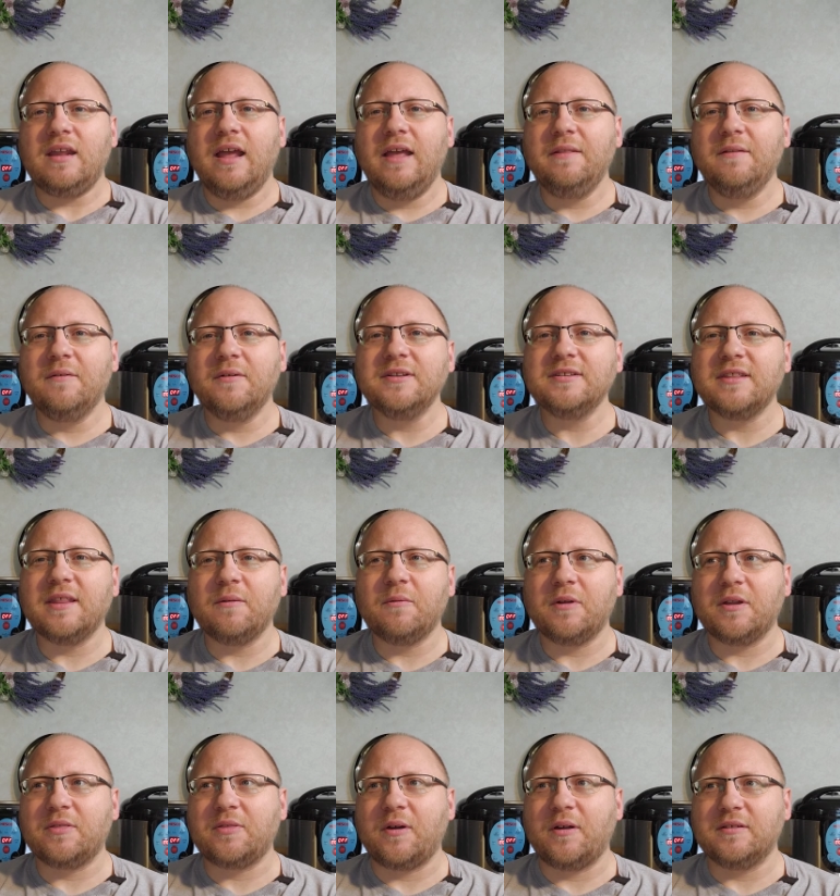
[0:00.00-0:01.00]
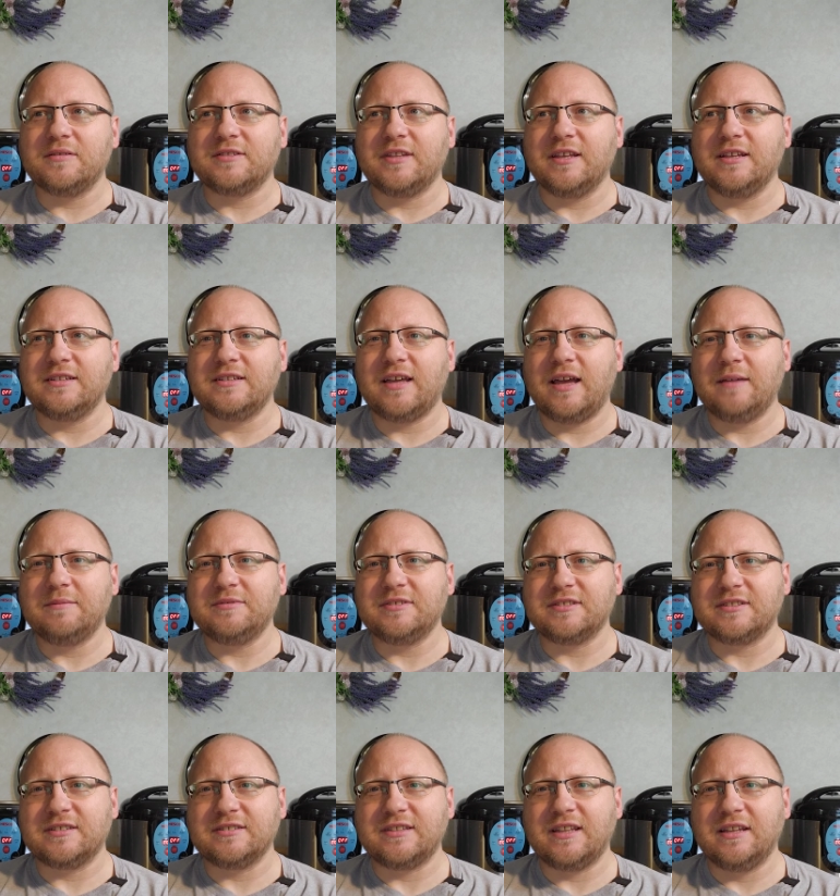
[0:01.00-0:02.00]
And the reason they would have thought it was the end times
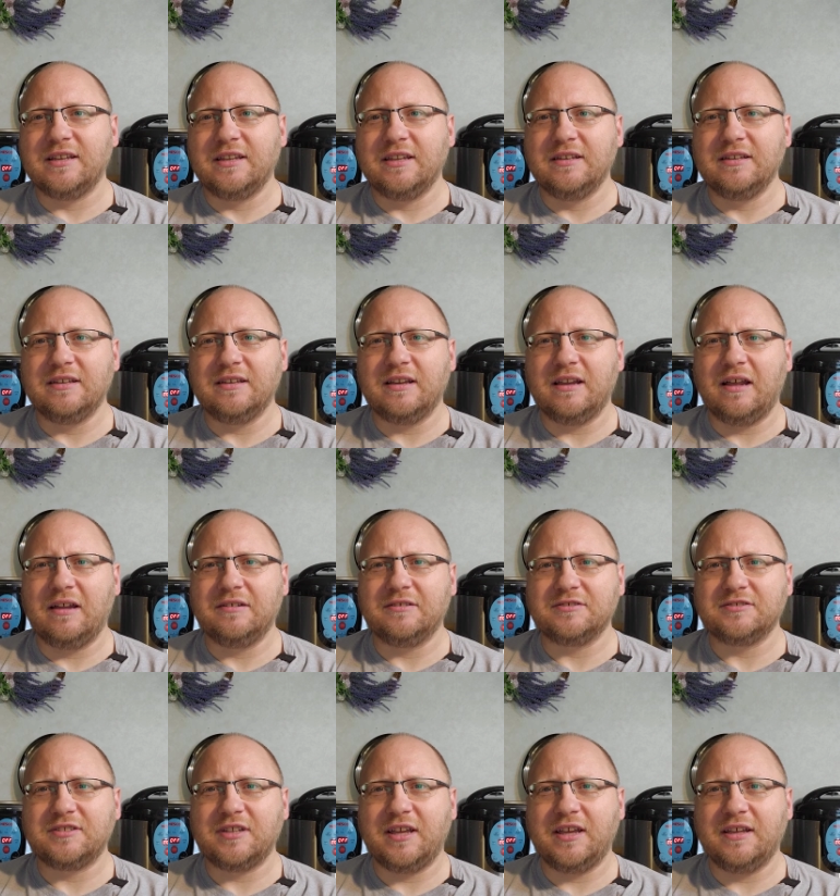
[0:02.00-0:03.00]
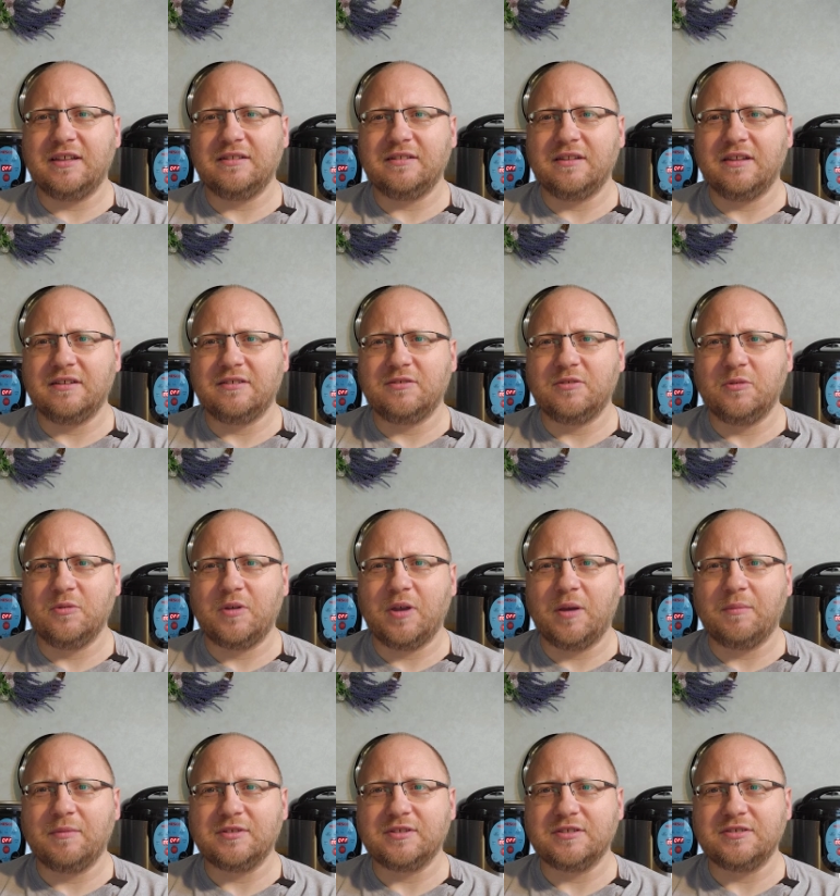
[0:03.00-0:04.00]
is because they didn't understand the two
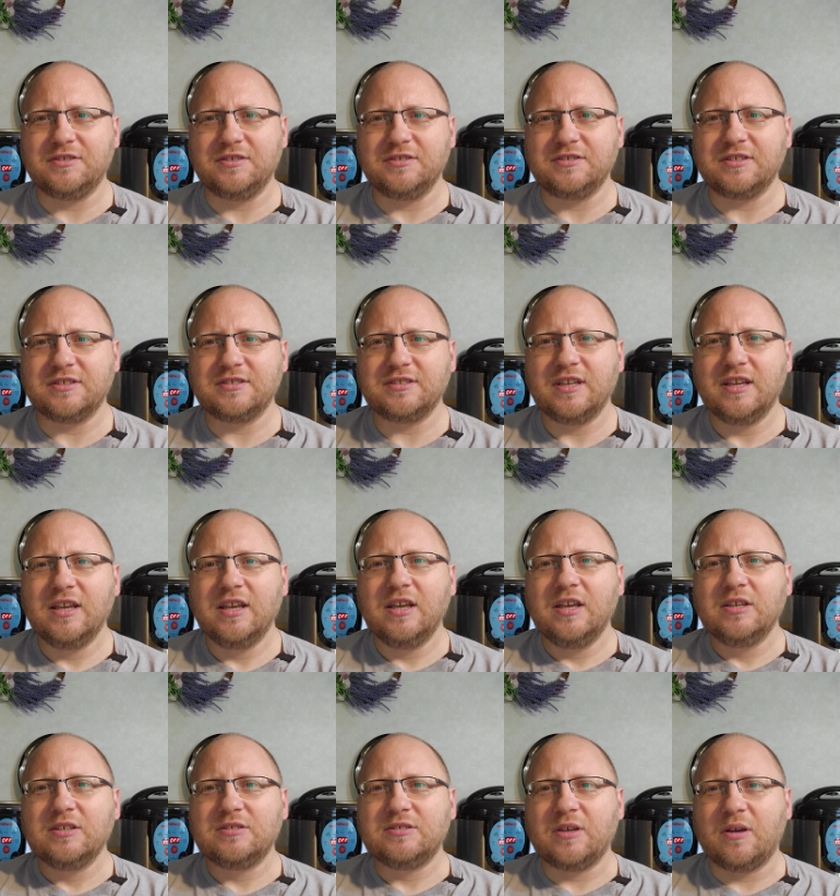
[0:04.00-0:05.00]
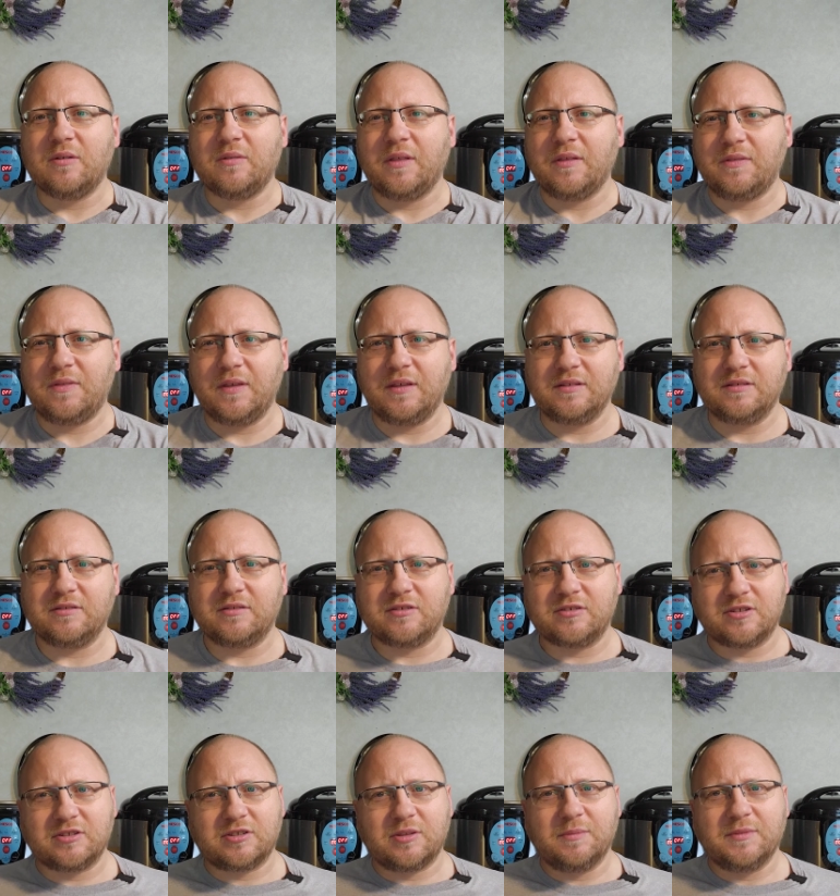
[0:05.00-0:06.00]
comings of Jesus. So they think
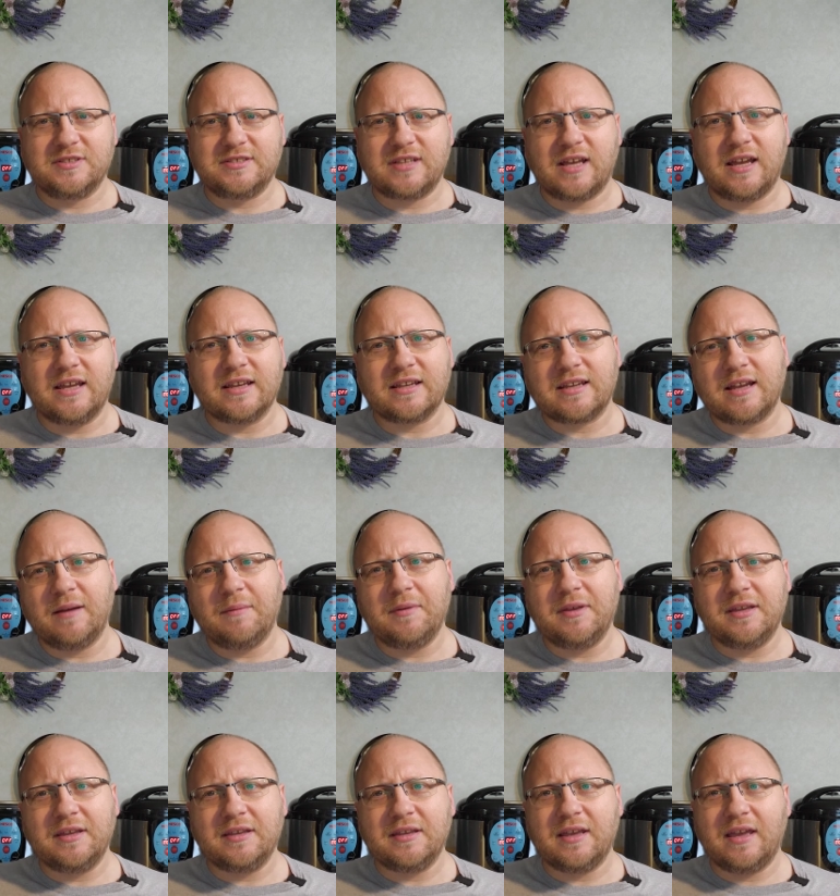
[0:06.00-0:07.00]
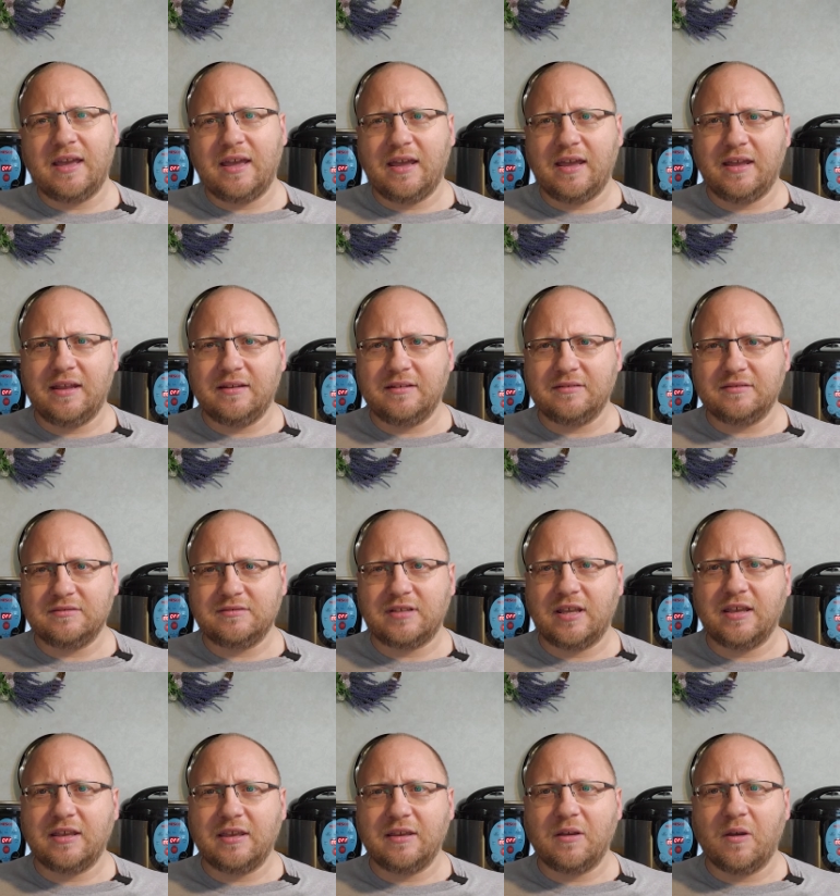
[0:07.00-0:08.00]
just the Messiah coming and
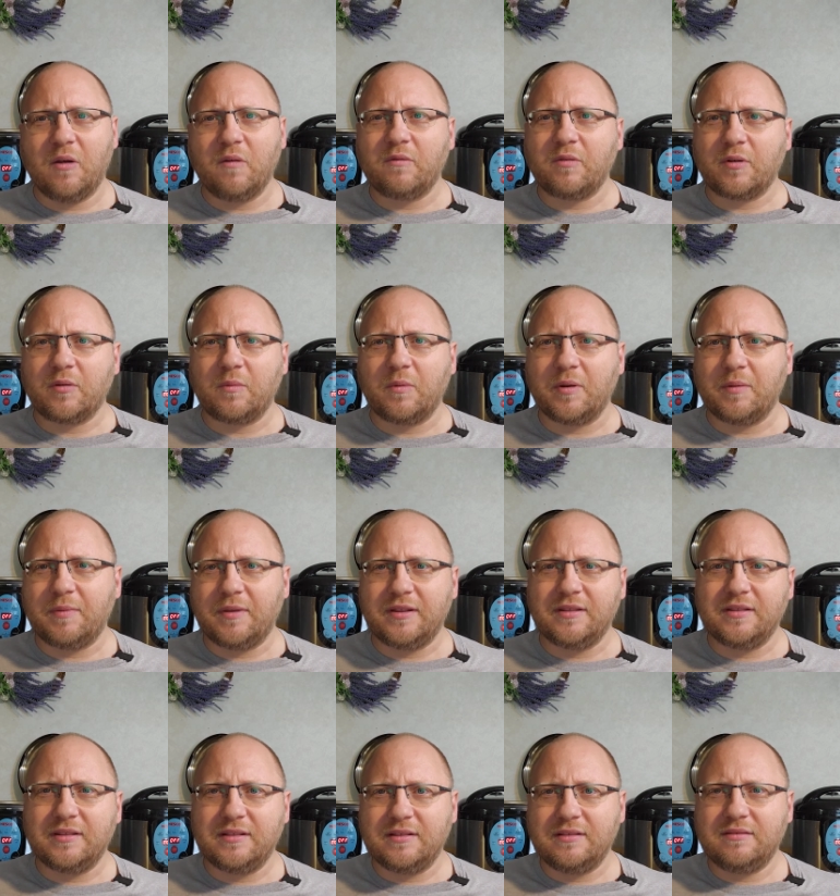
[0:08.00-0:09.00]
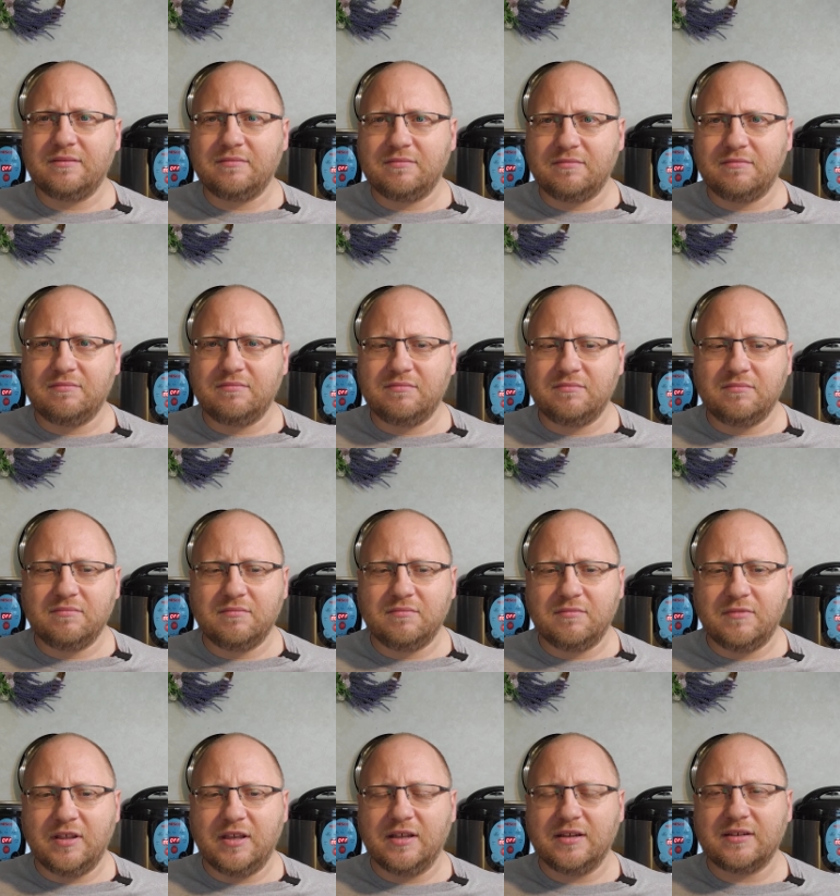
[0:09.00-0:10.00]
taking over would have been
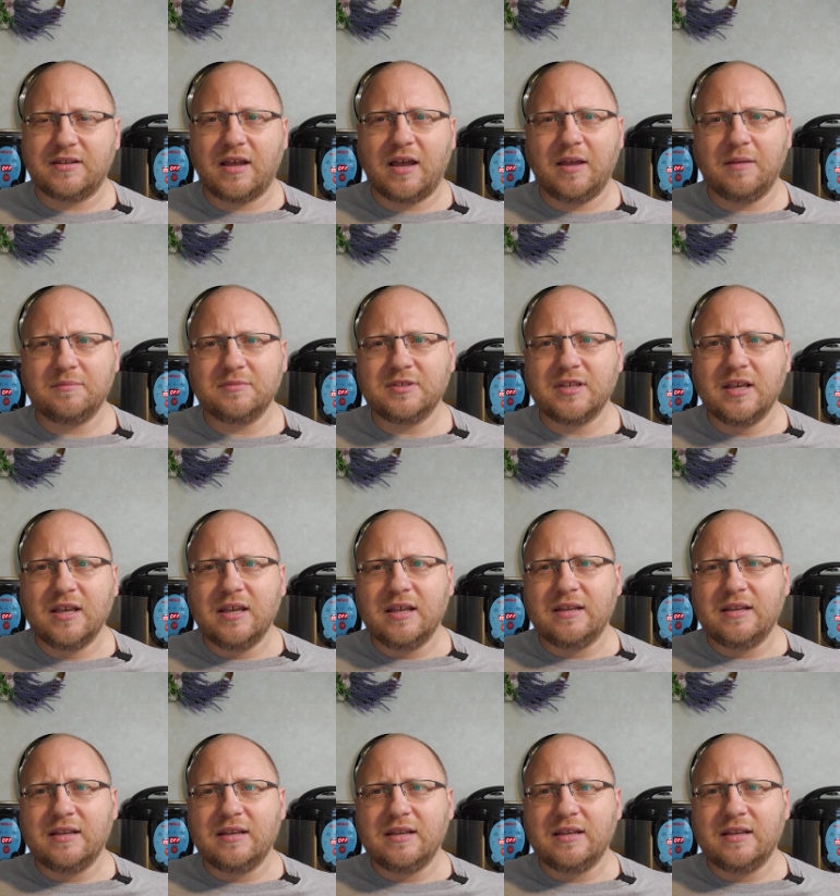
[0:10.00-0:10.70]
the end times.